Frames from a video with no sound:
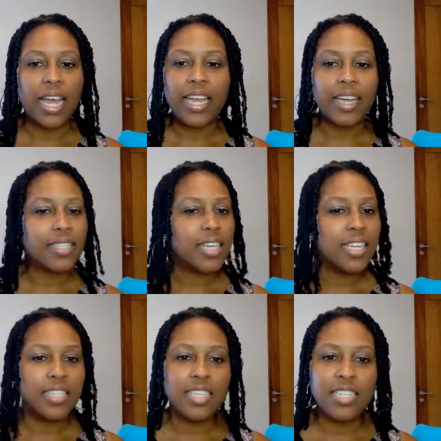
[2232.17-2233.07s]
Like I
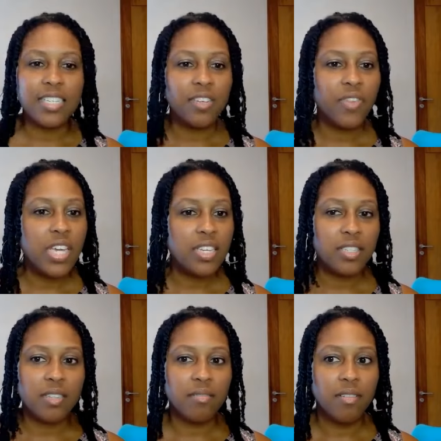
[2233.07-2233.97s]
said, season of
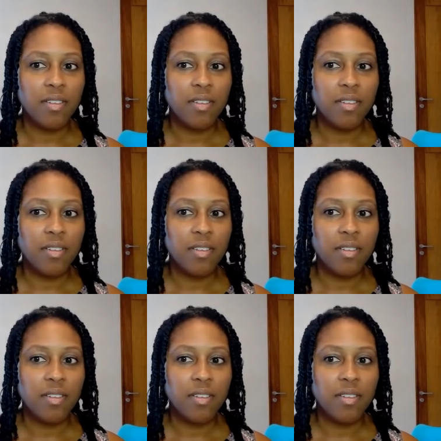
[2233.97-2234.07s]
ease.